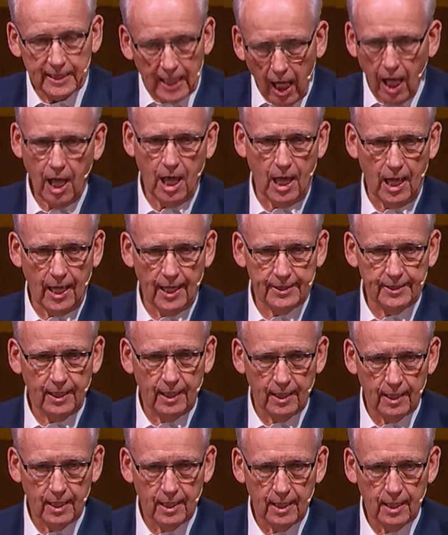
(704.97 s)
God
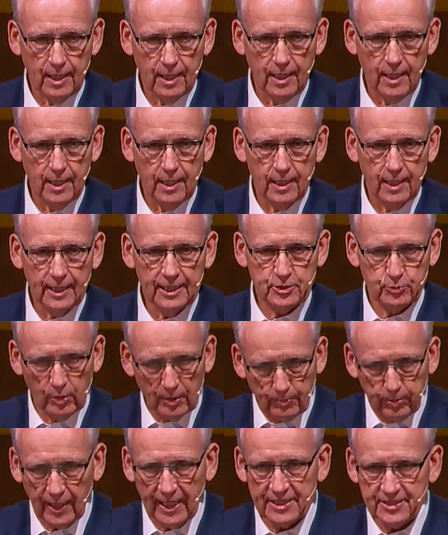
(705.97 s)
is
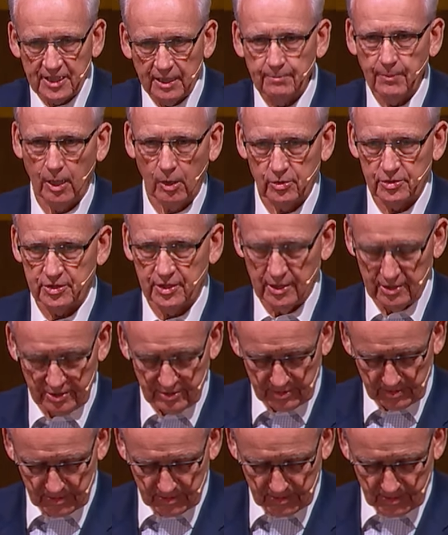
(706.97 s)
replacing
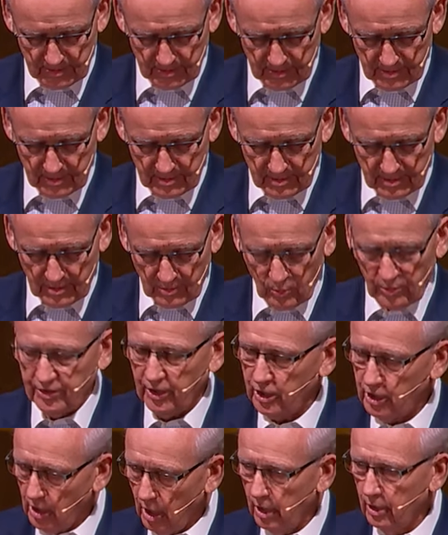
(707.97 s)
Moses with
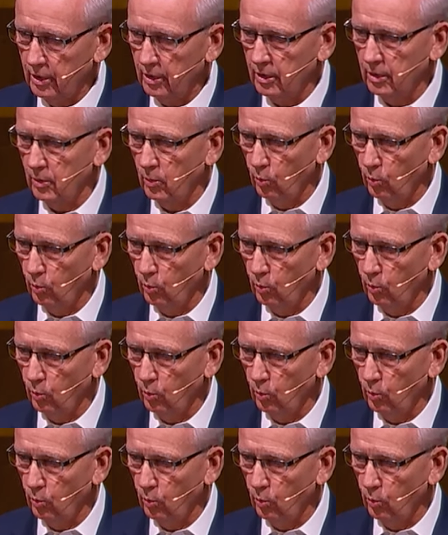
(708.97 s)
a younger,